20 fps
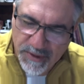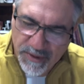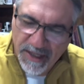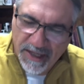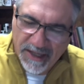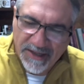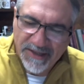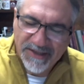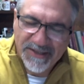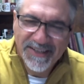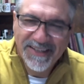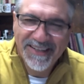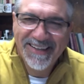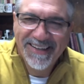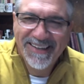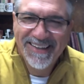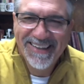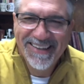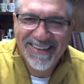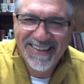text
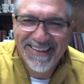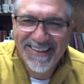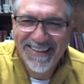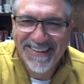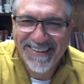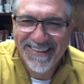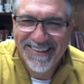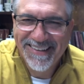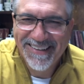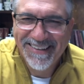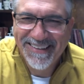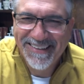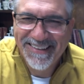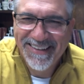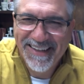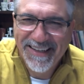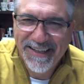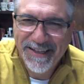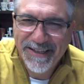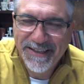uh,
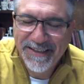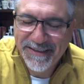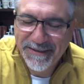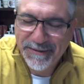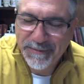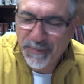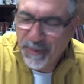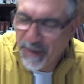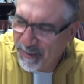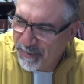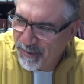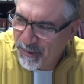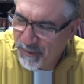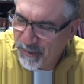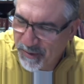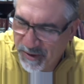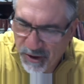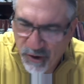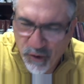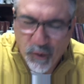that probably
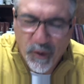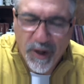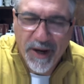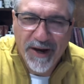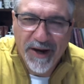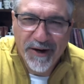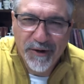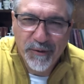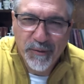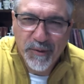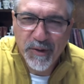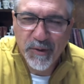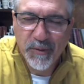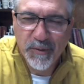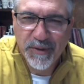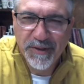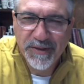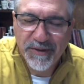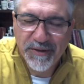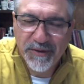with the choir. We're
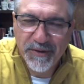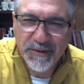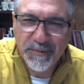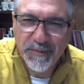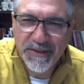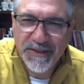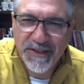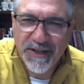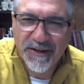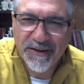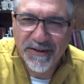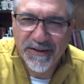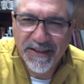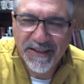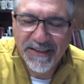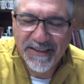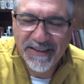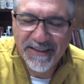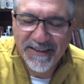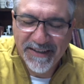going Christmas
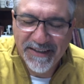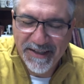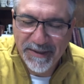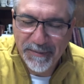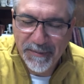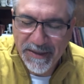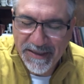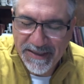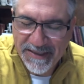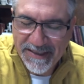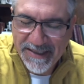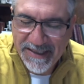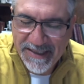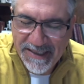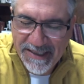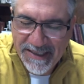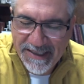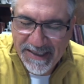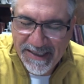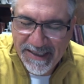caroling tonight, but
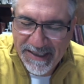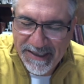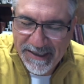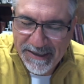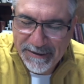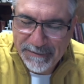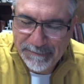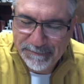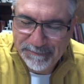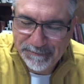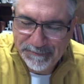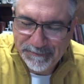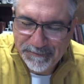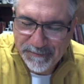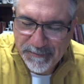um,